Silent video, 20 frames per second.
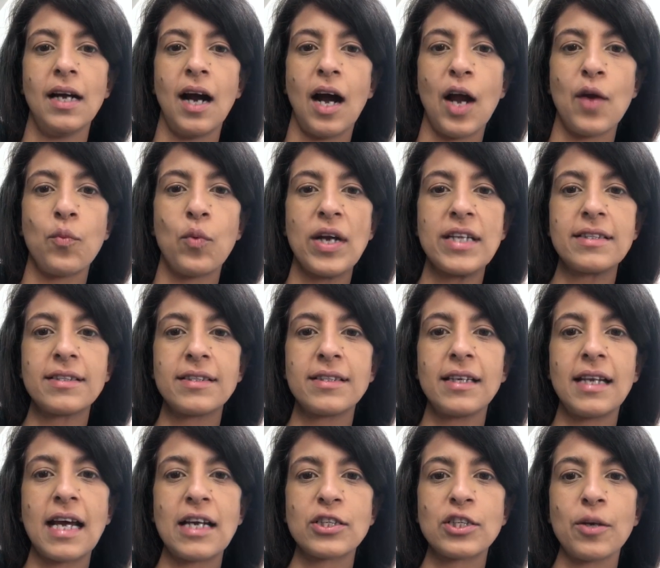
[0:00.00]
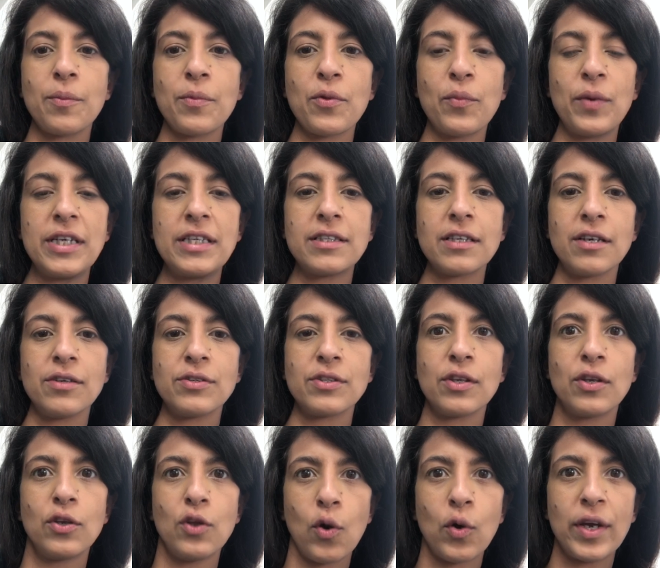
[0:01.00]
I went to latch up the windows,
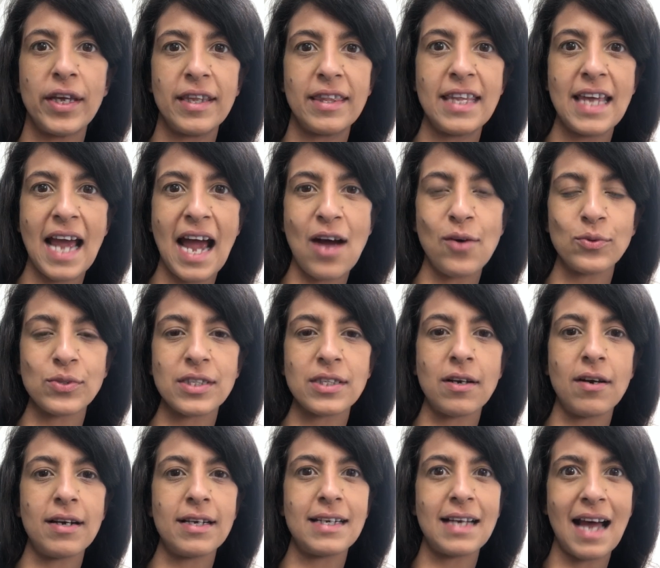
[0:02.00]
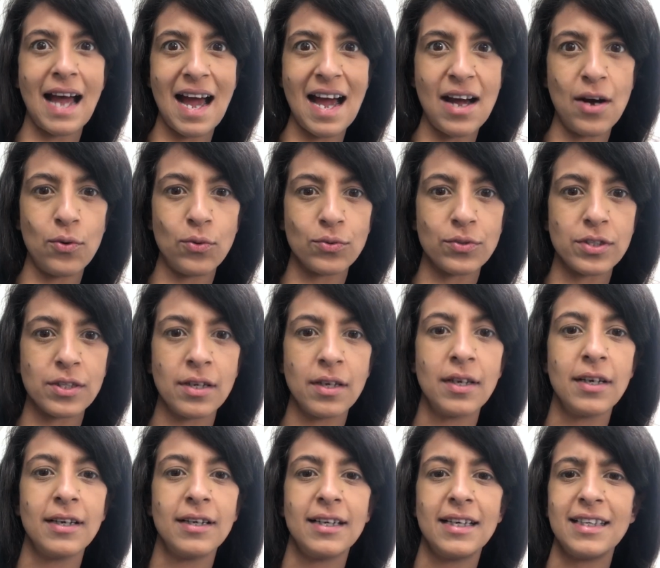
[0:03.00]
locking the outside out.
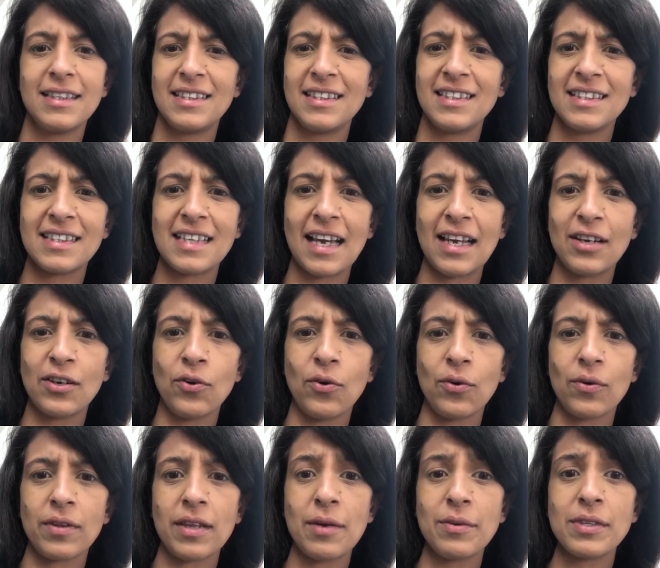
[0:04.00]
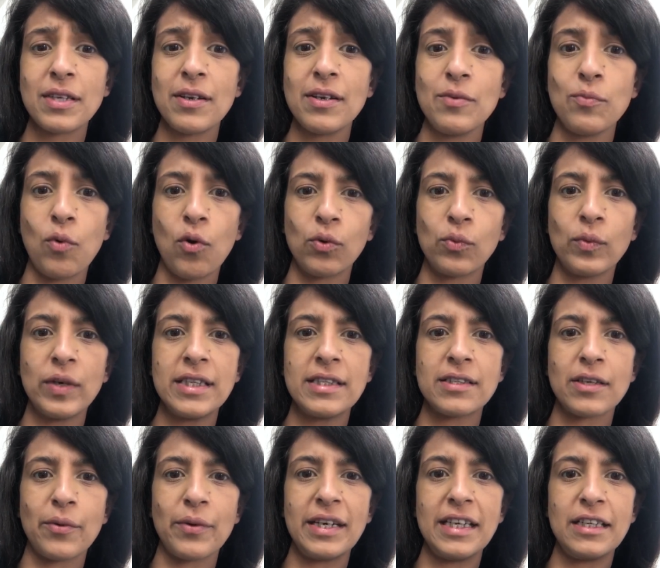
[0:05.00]
It didn't take long. There was only one
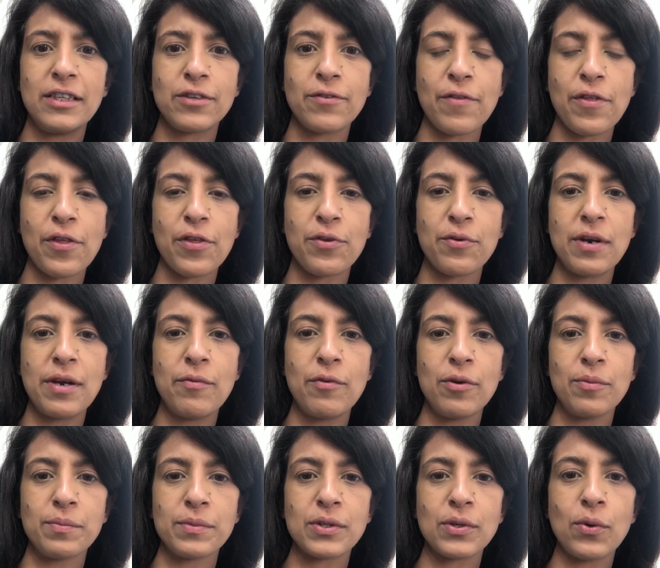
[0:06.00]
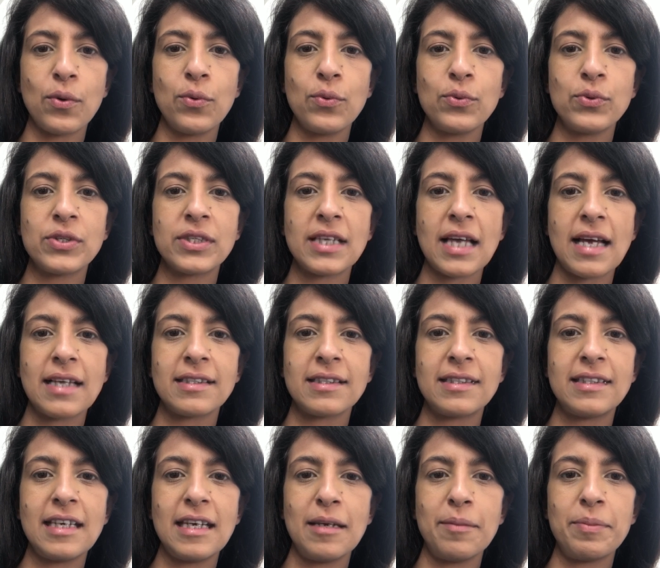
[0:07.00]
window in each of the 3 rooms, all set
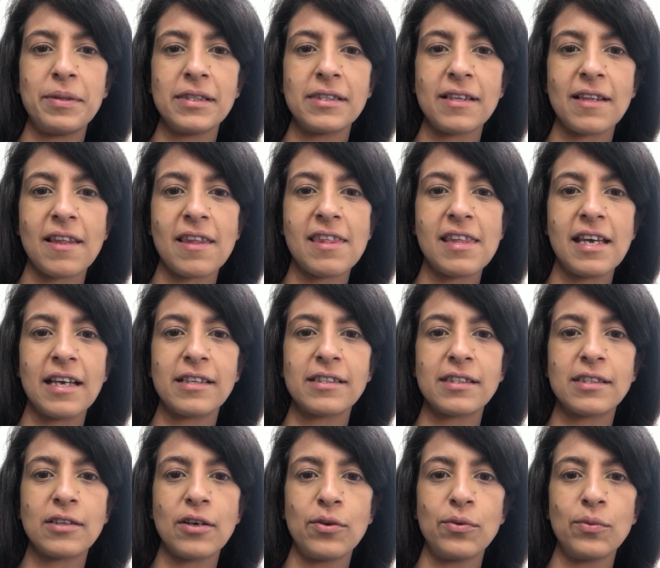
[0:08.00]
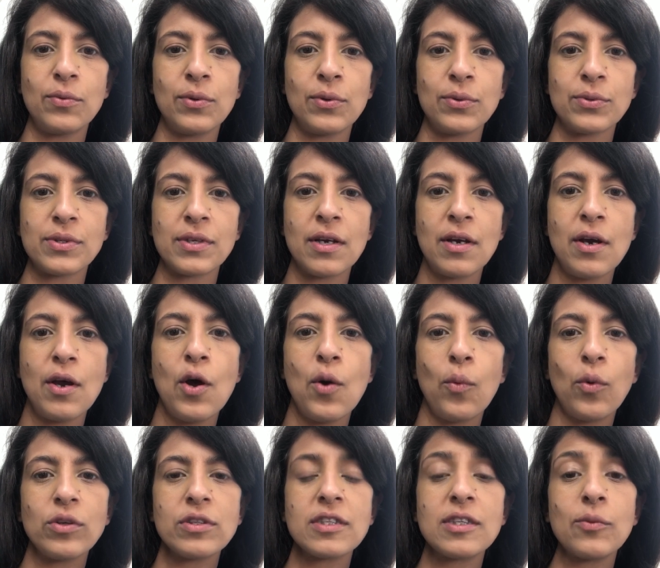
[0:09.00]
deep into the thick stone walls.
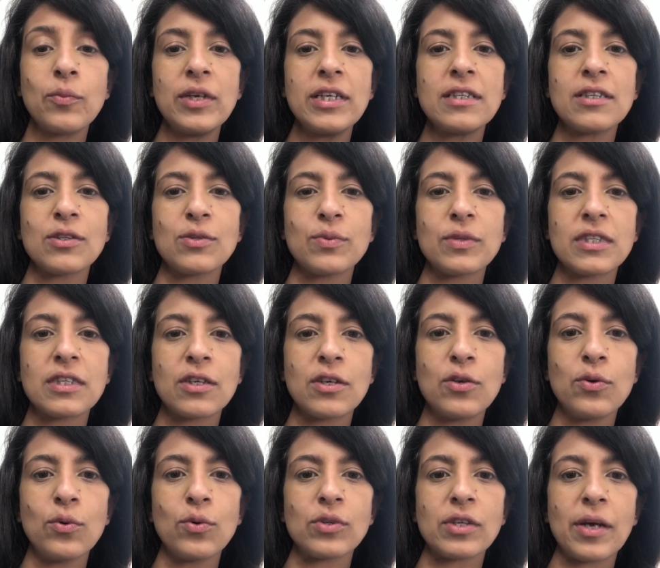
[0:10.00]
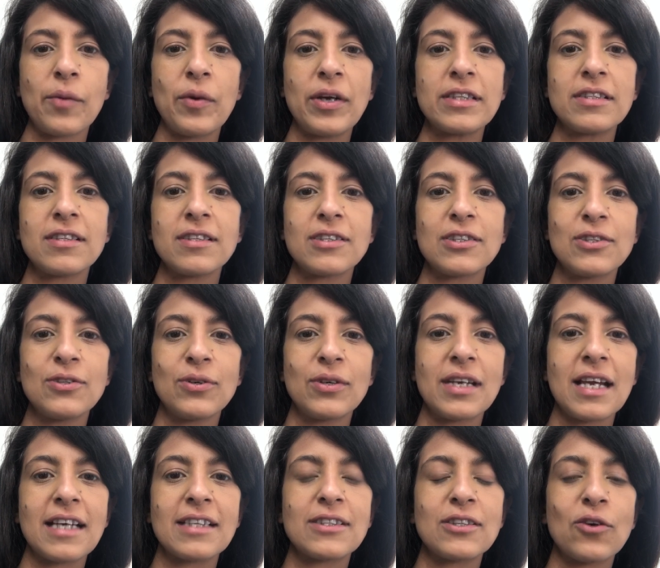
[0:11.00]
Once the windows were secured, I went and stood
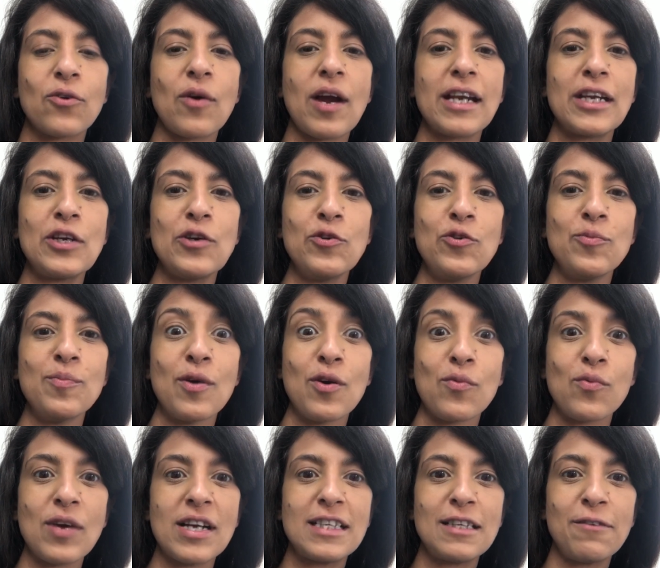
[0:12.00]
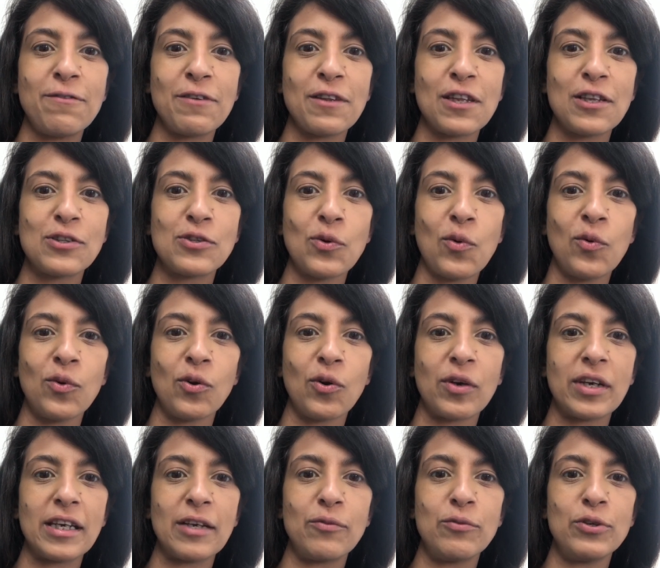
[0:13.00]
next to Granny Uma, ready for the
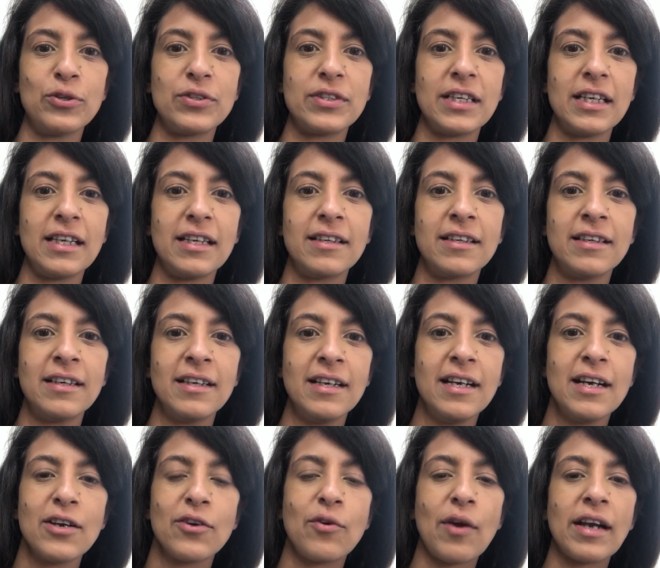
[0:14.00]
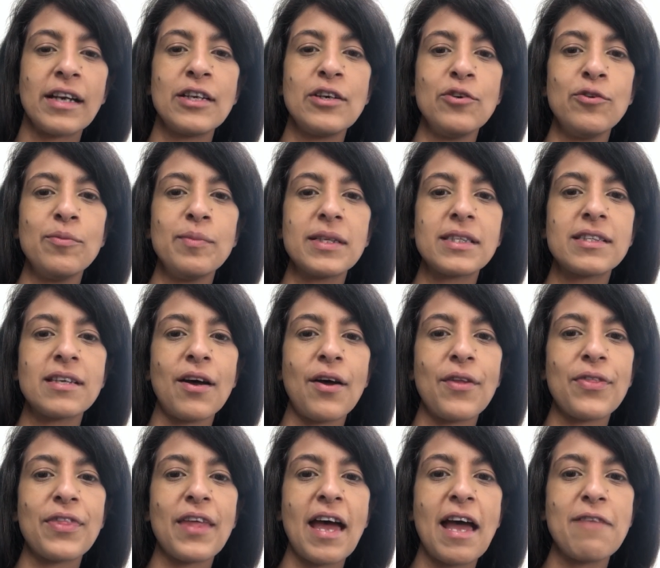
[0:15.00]
door-locking routine. Granny Uma
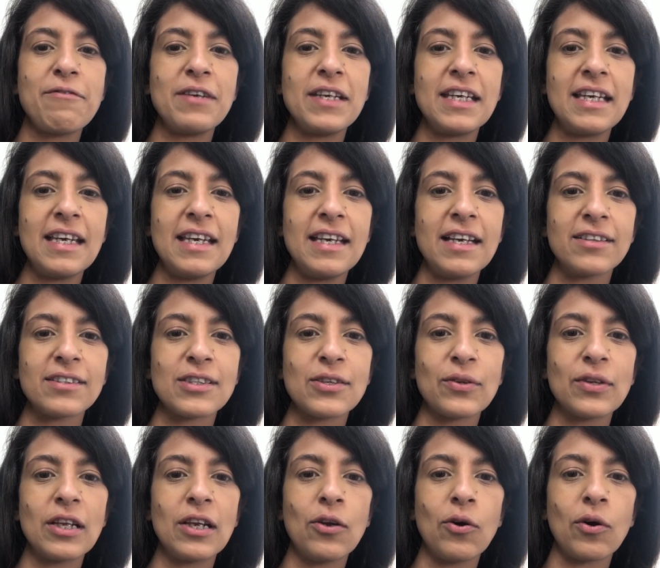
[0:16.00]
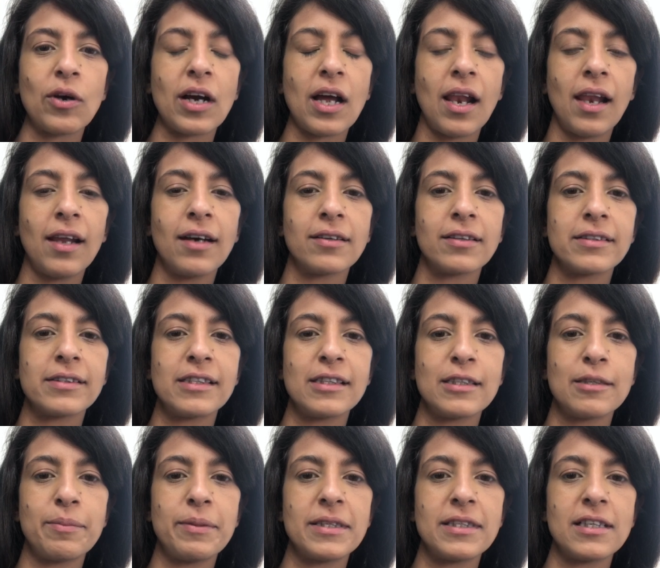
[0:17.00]
turned the heavy key until the lock clunked
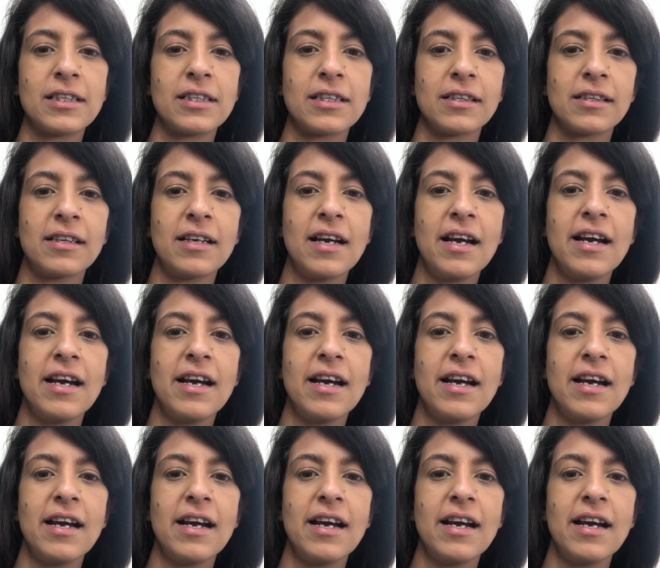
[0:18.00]
into position.